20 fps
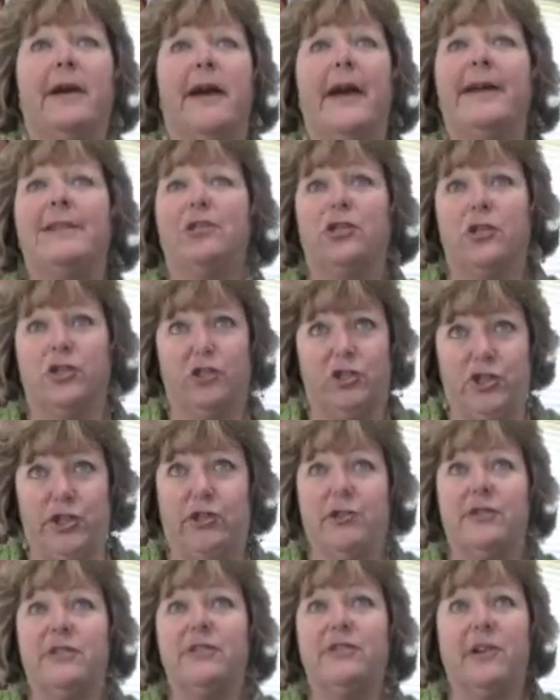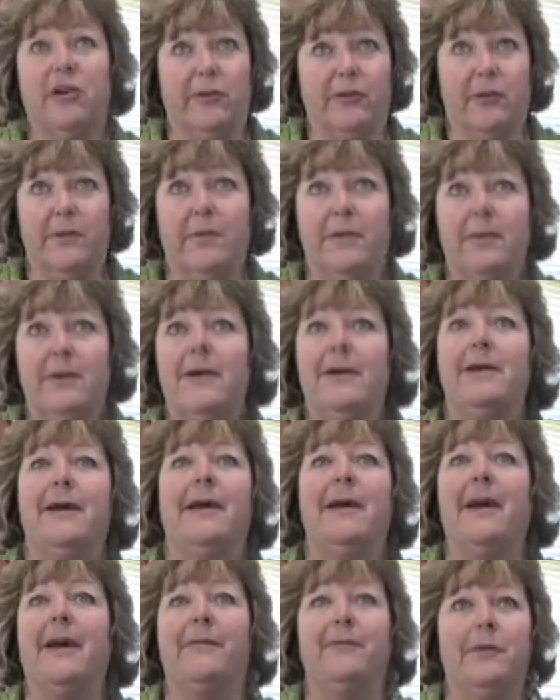and she could sell them,
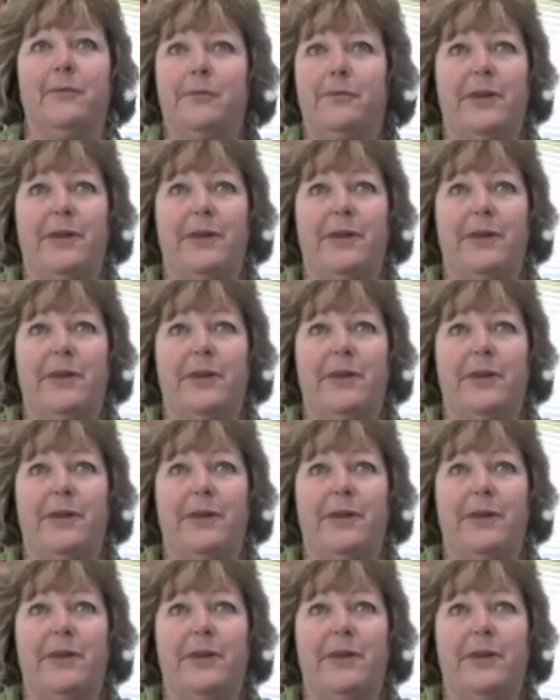and